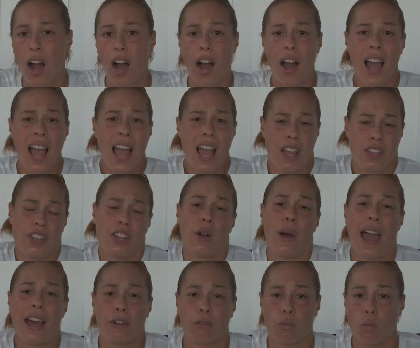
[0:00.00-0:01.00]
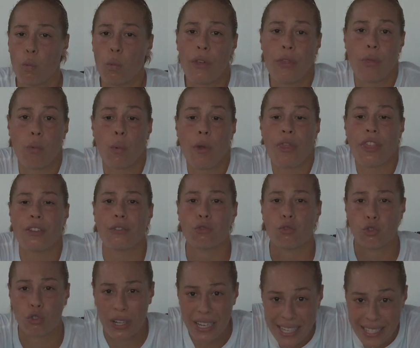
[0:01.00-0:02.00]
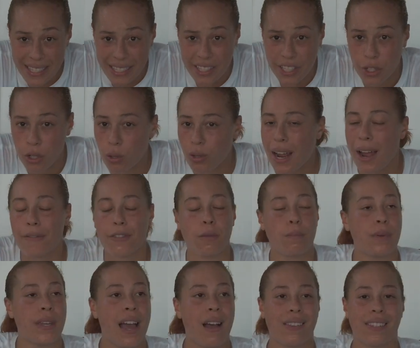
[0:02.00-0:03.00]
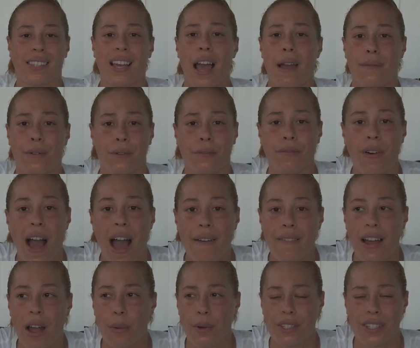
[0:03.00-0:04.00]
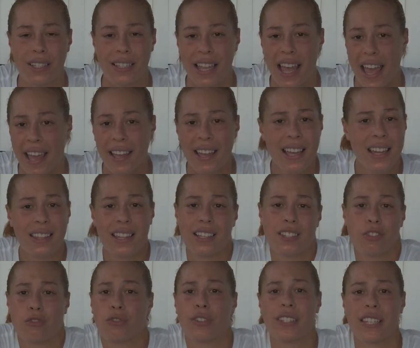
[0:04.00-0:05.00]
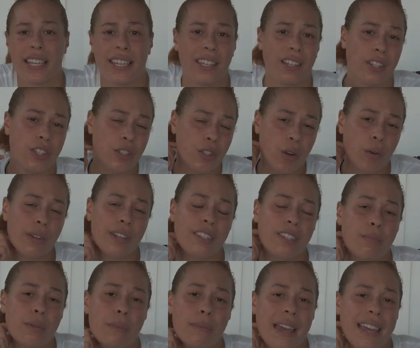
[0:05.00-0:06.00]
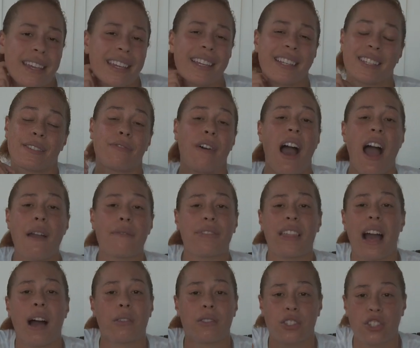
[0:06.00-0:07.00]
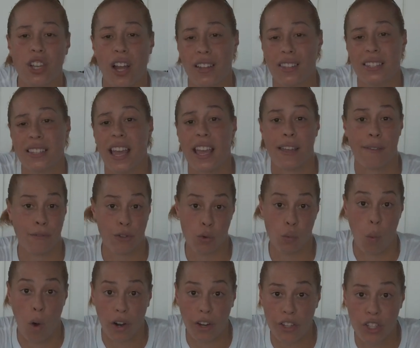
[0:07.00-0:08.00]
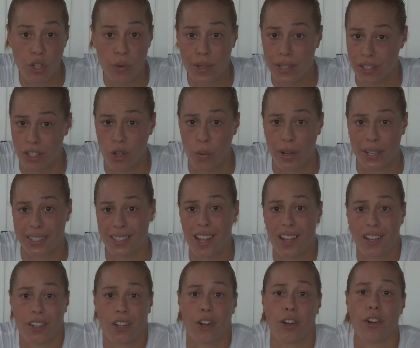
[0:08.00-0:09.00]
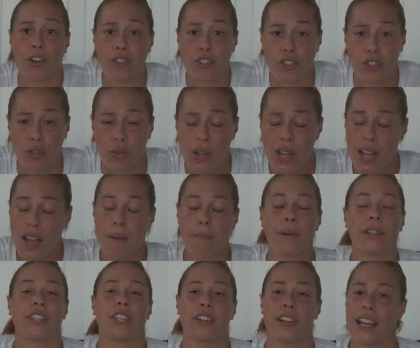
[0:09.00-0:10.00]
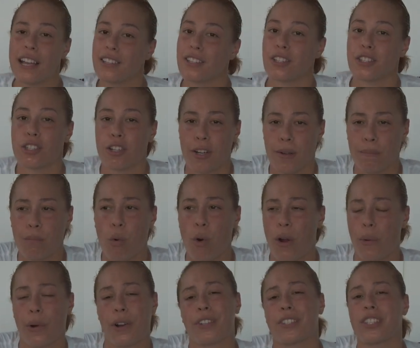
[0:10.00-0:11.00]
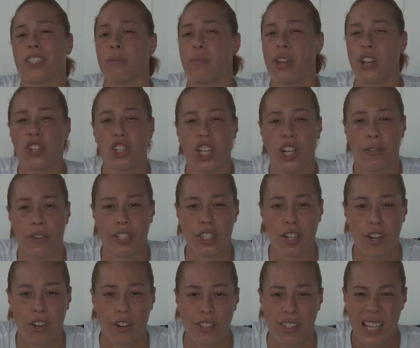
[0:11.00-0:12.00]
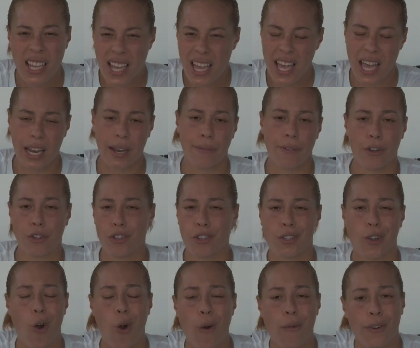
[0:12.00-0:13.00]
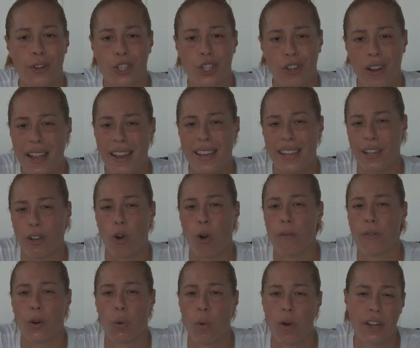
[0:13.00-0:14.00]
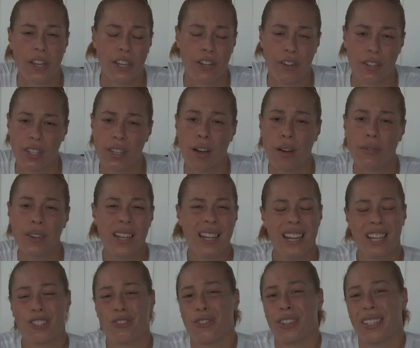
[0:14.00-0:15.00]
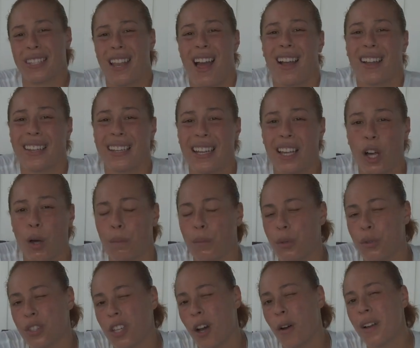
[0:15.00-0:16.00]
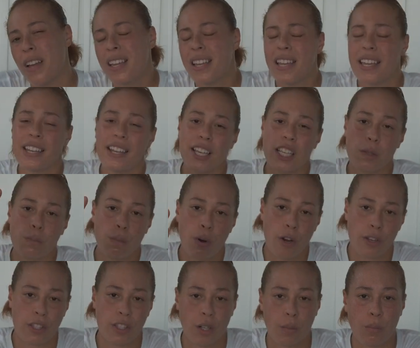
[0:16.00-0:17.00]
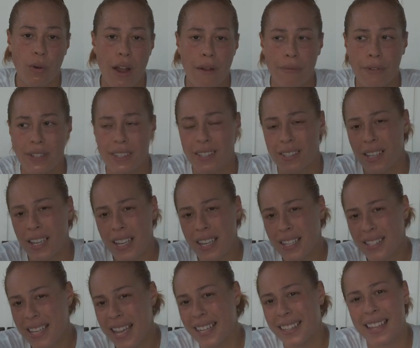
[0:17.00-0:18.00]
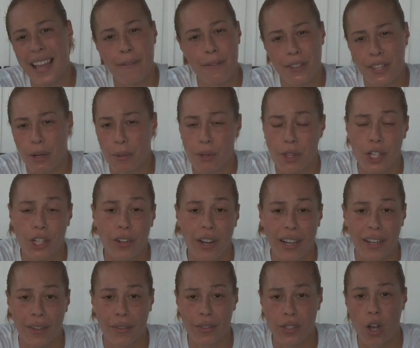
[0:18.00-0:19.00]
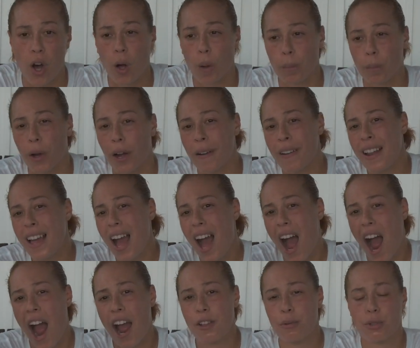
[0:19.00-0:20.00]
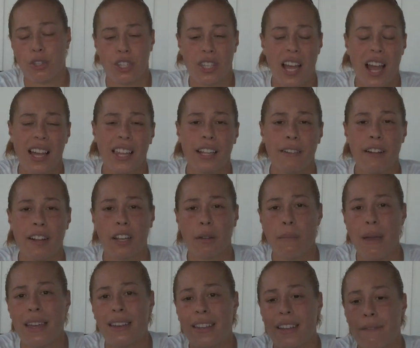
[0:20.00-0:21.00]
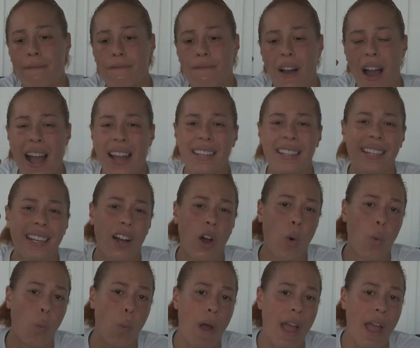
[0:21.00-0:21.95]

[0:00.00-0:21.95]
uh, you know, at a, with, within reason. You don't have to be outside for five hours a day. That's ridiculous. You don't need to be making five thousand shots a day. If you want to do it, do it. It's not going to hurt you, but there is a certain point where it's diminishing returns, and if you're just overtraining and overworking yourself, it's really not going to help you. So it is personal preference. Take everything with a grain of salt, but I would just highly recommend finding a